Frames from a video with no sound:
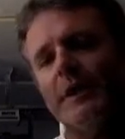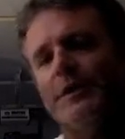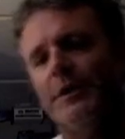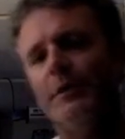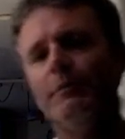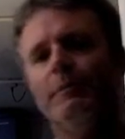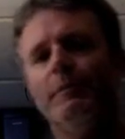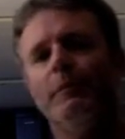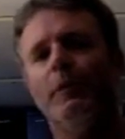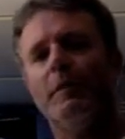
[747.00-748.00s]
I do
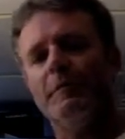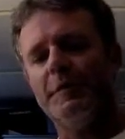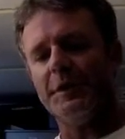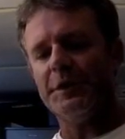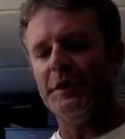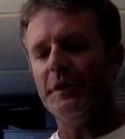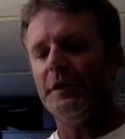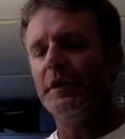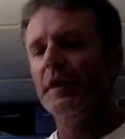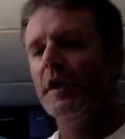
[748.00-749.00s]
when I'm
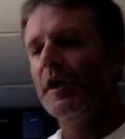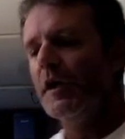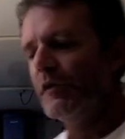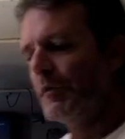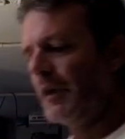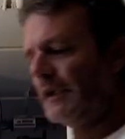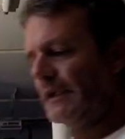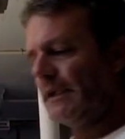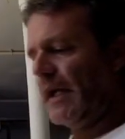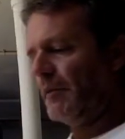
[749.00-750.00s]
fishing for mutton
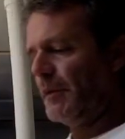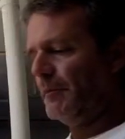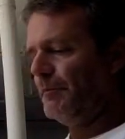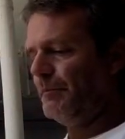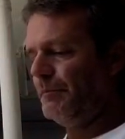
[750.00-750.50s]
snapper,